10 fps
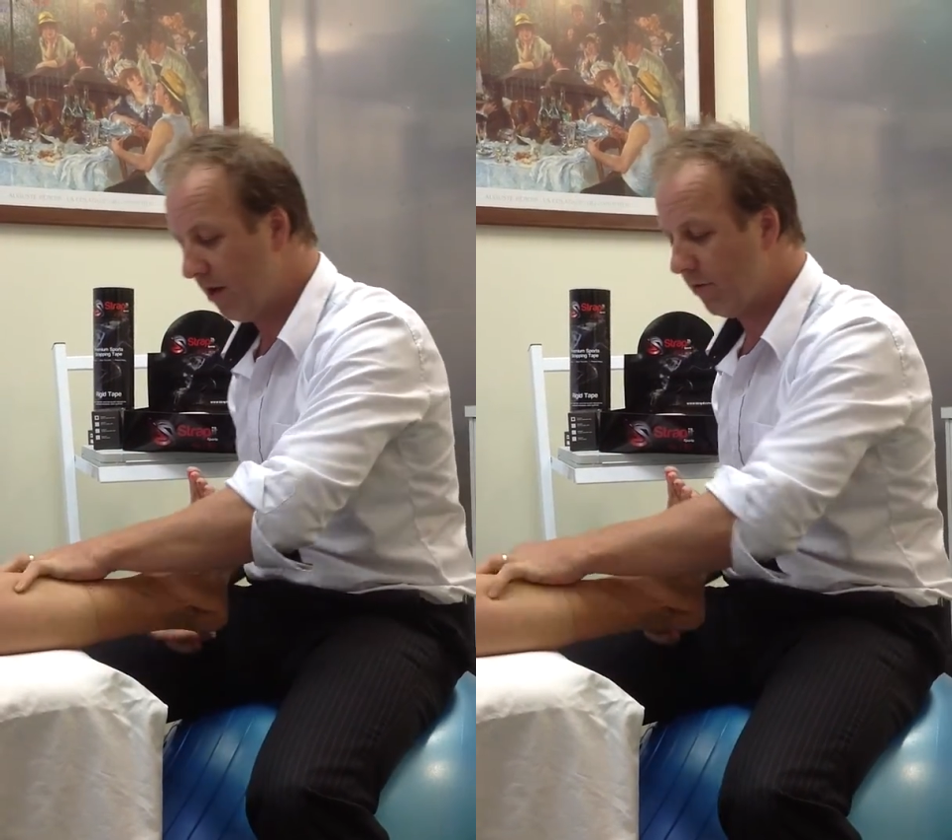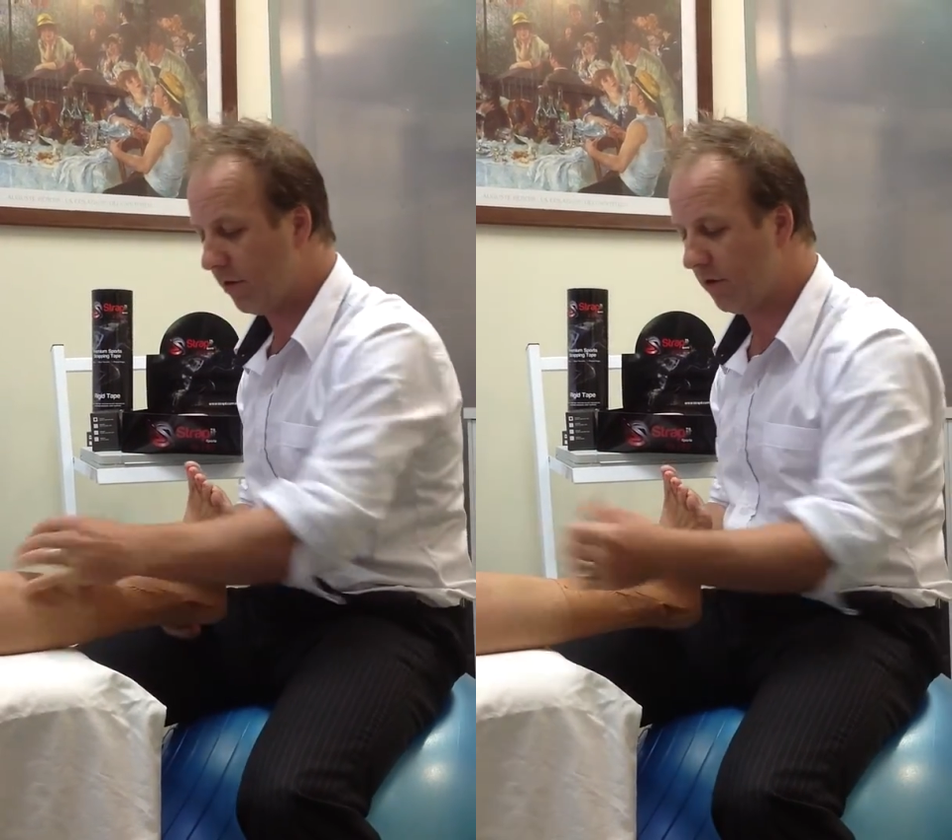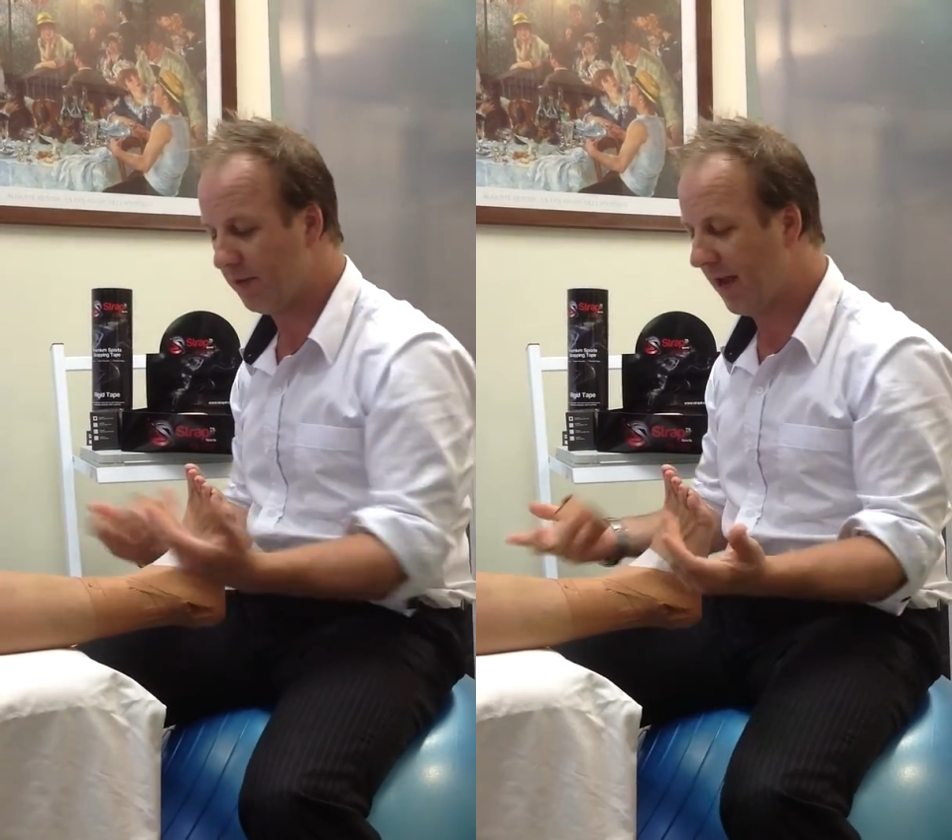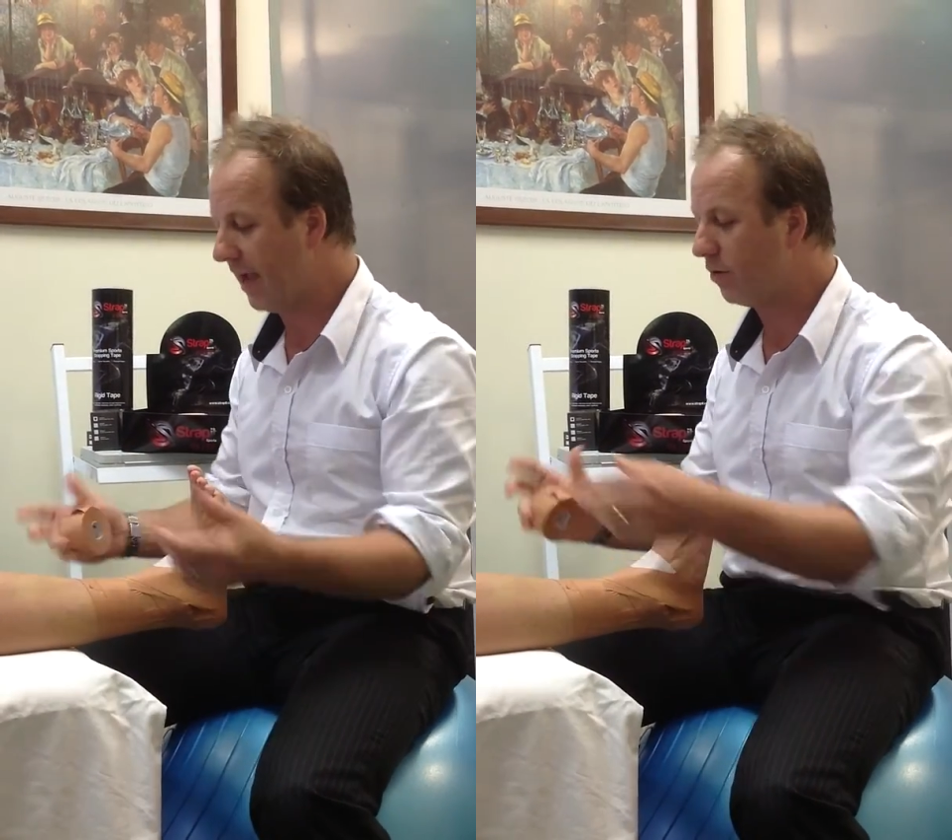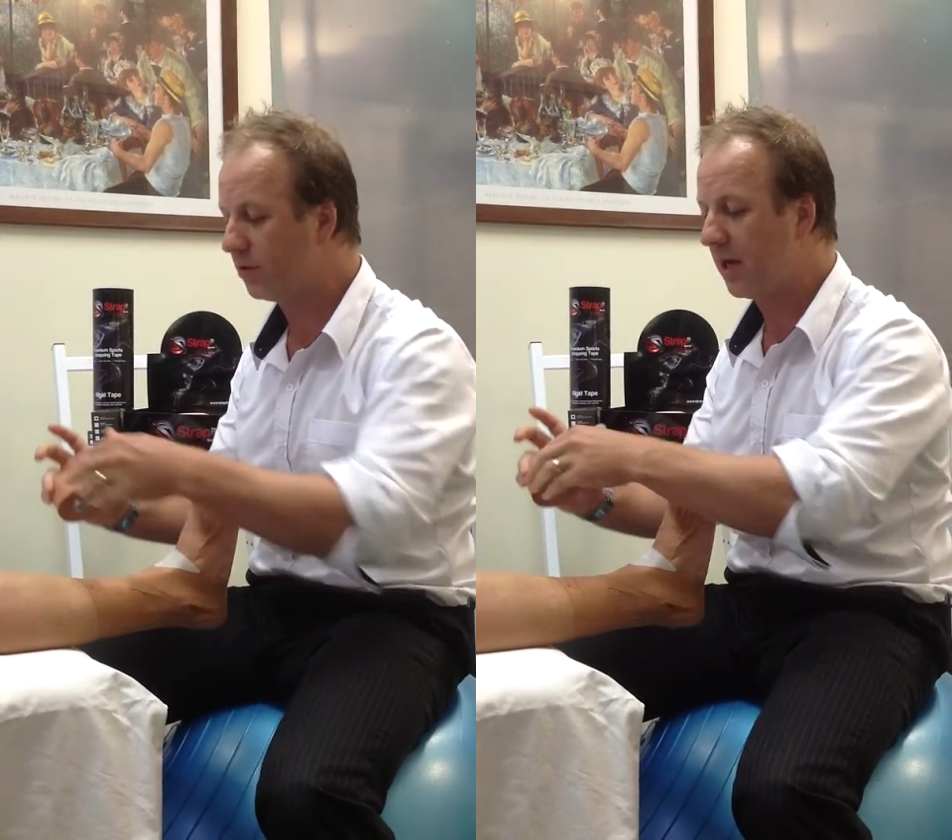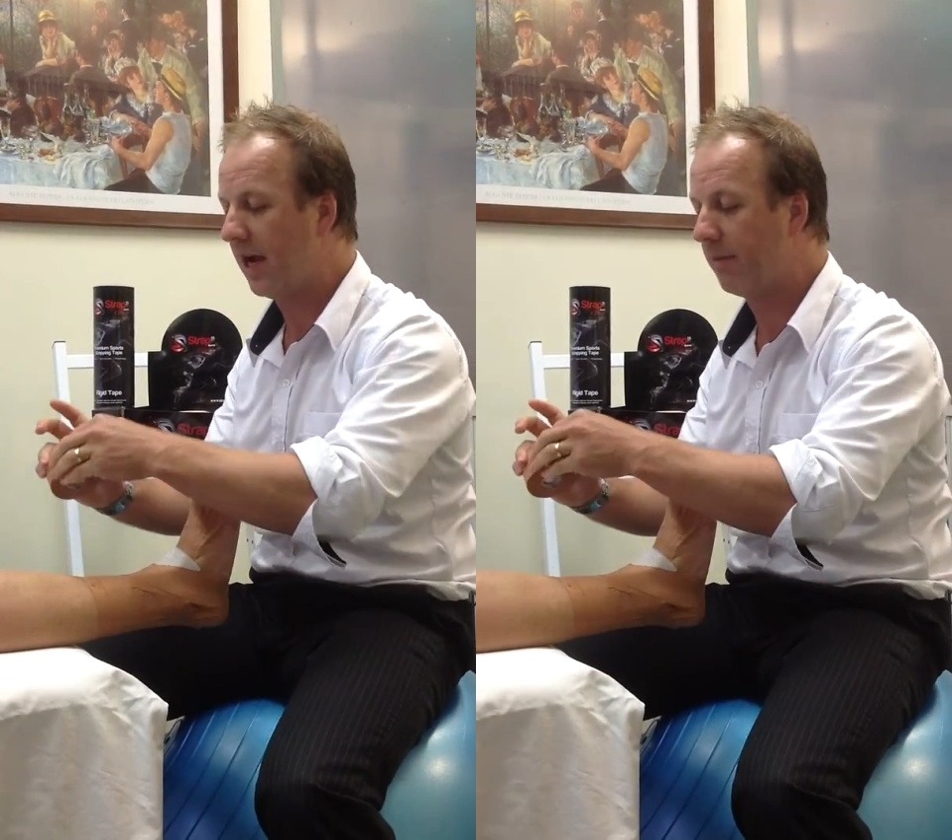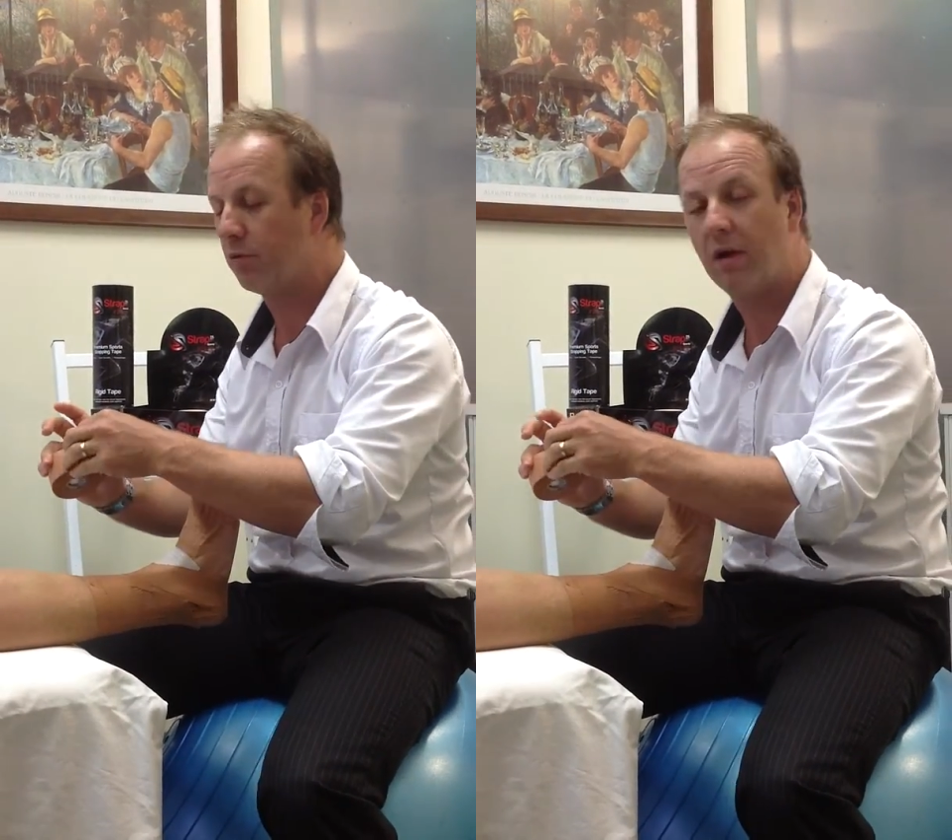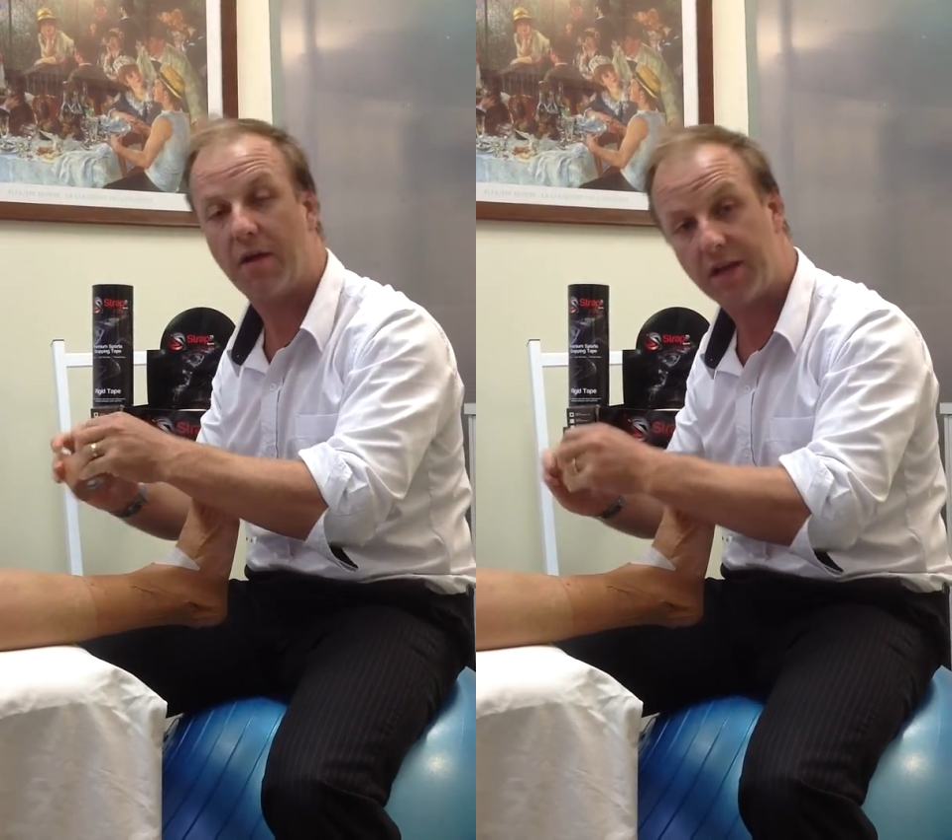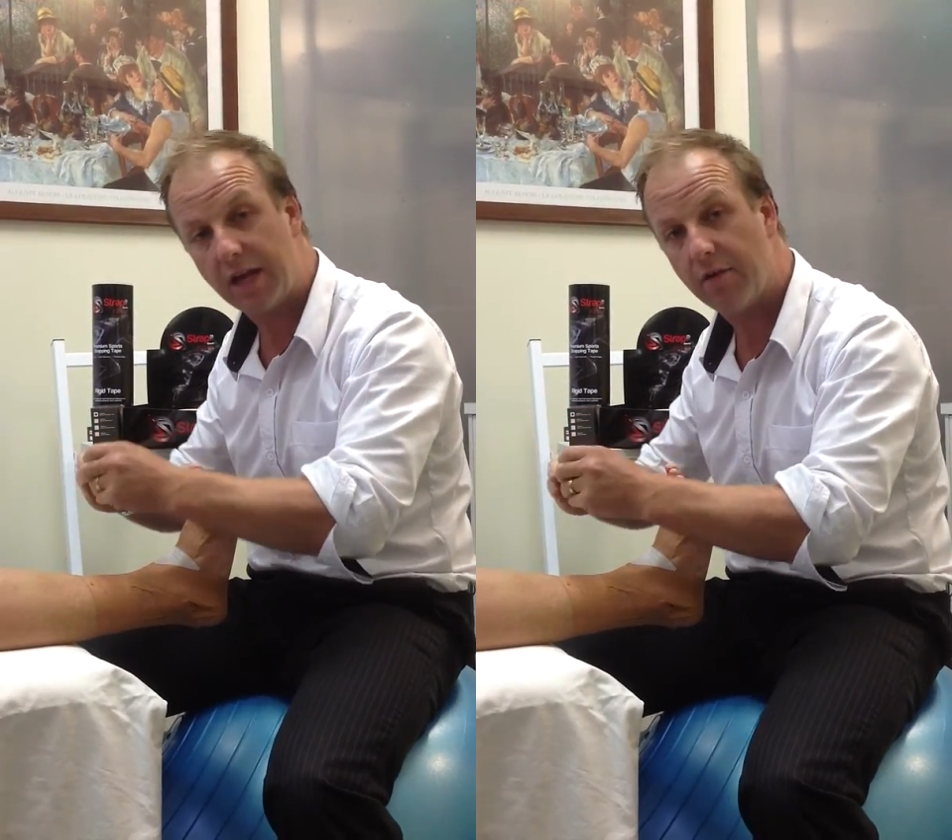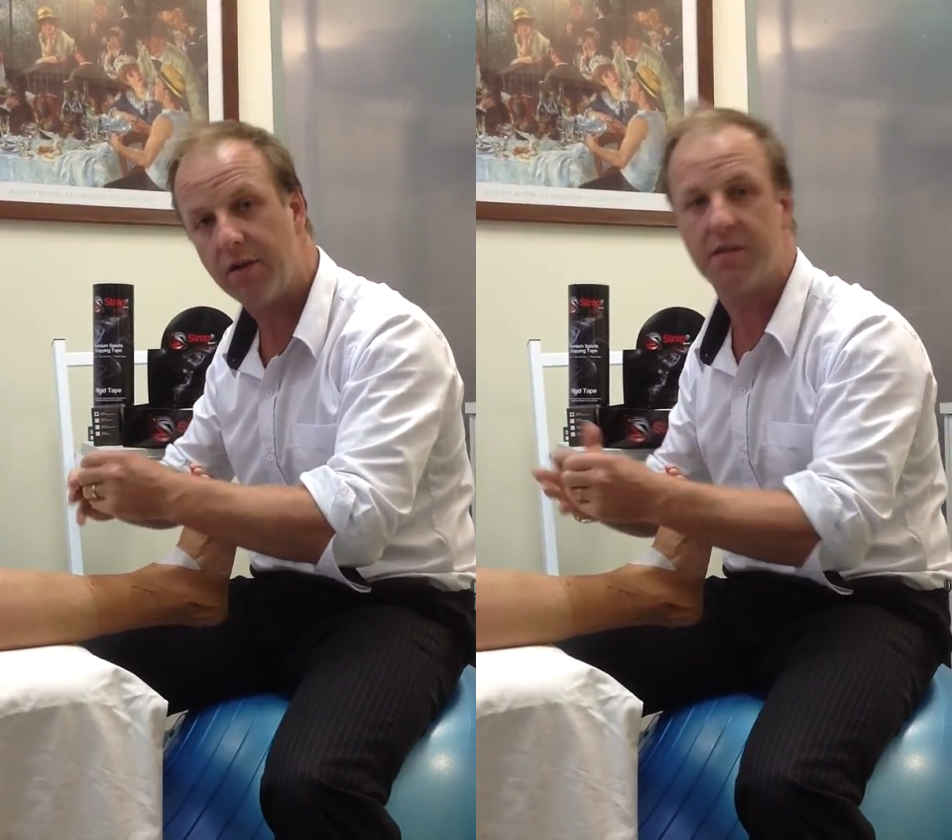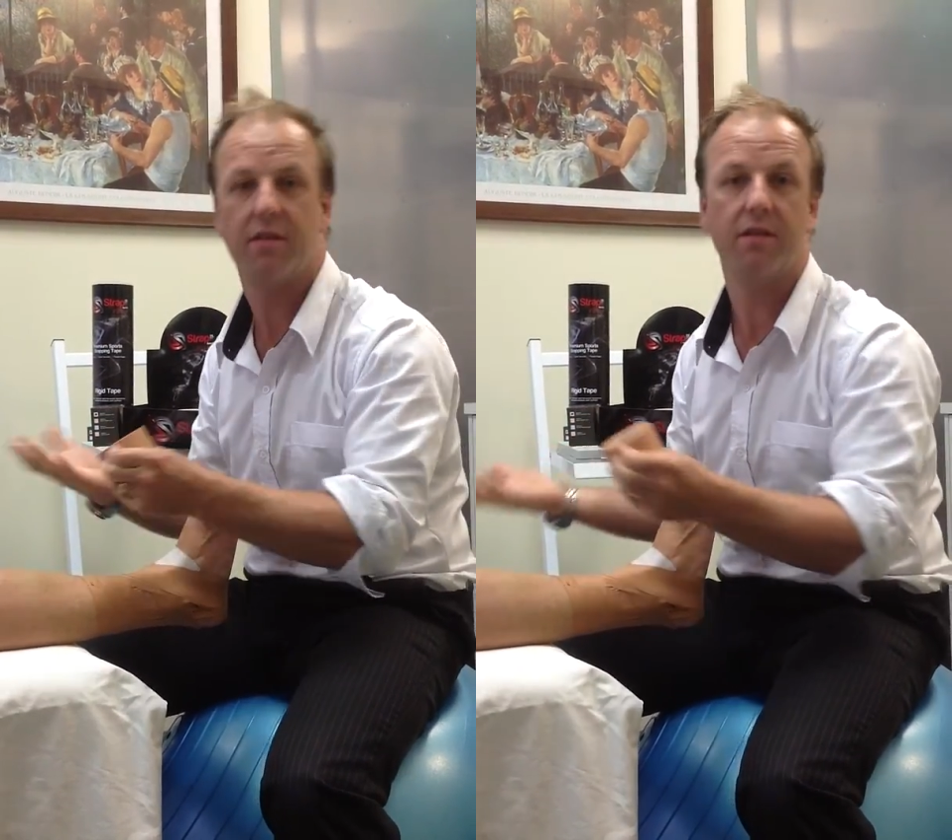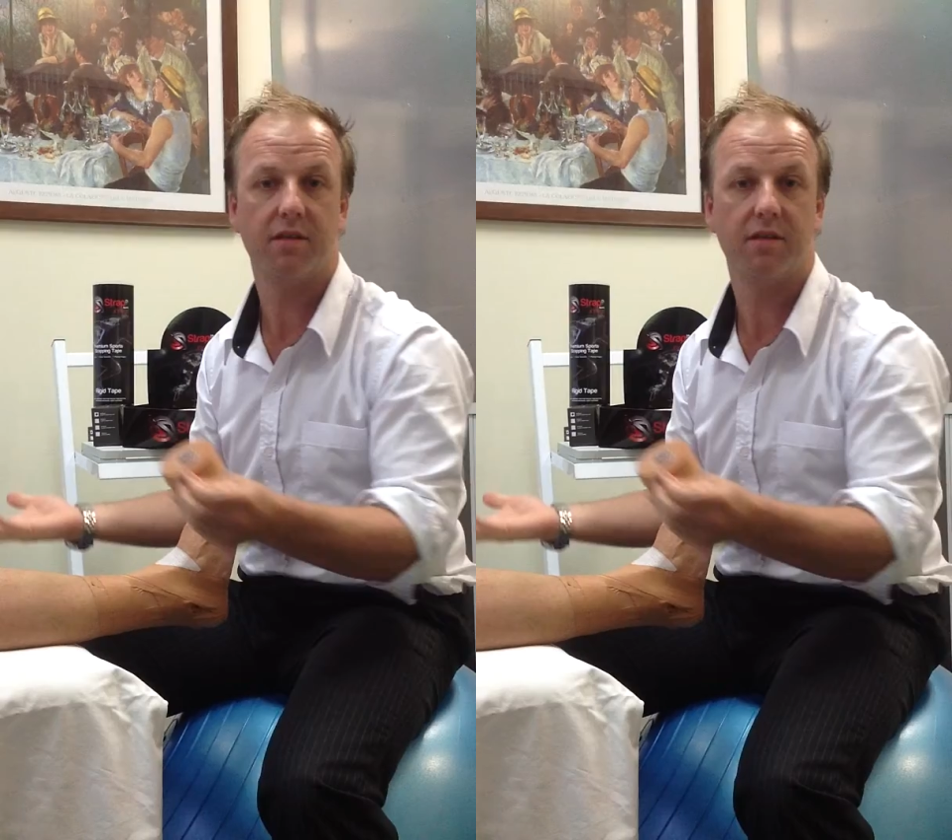whether it be ankle tape or other areas,